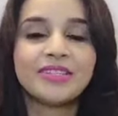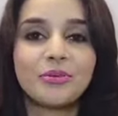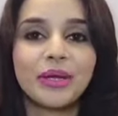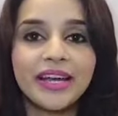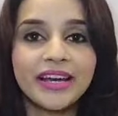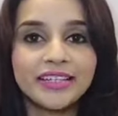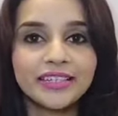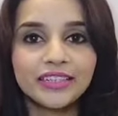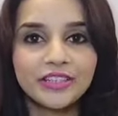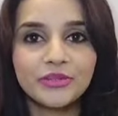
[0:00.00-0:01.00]
So when I
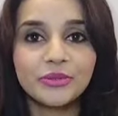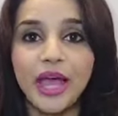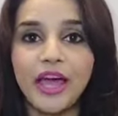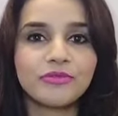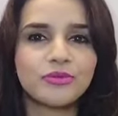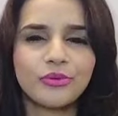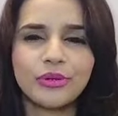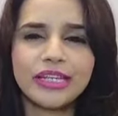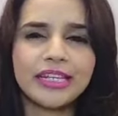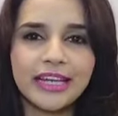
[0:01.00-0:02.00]
heard the news, I was
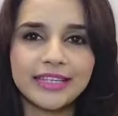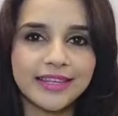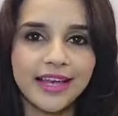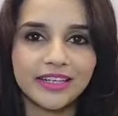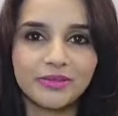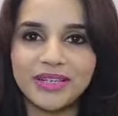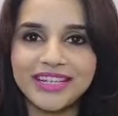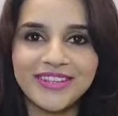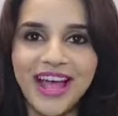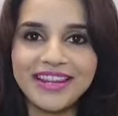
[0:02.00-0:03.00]
really excited
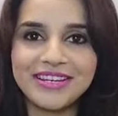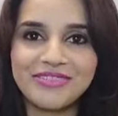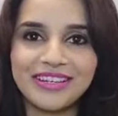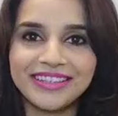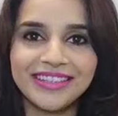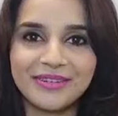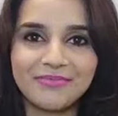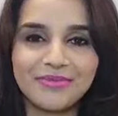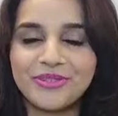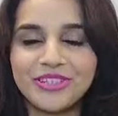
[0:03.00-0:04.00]
because I love Kareena
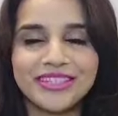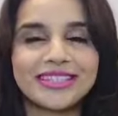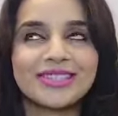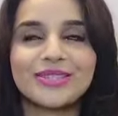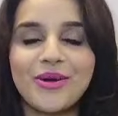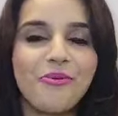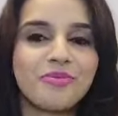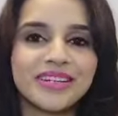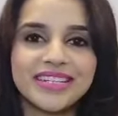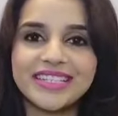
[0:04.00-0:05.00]
Kapoor. She's so
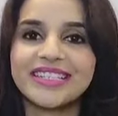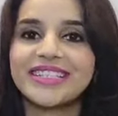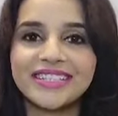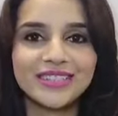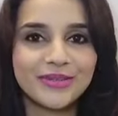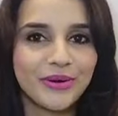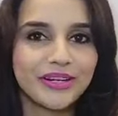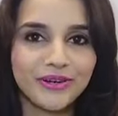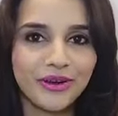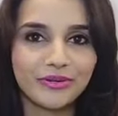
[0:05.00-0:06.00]
pretty. She's so
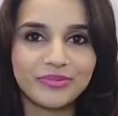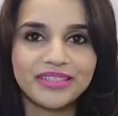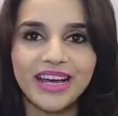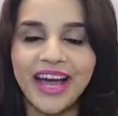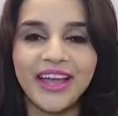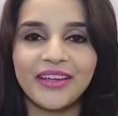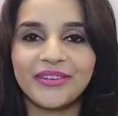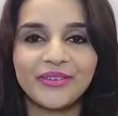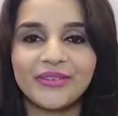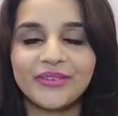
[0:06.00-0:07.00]
adorable. I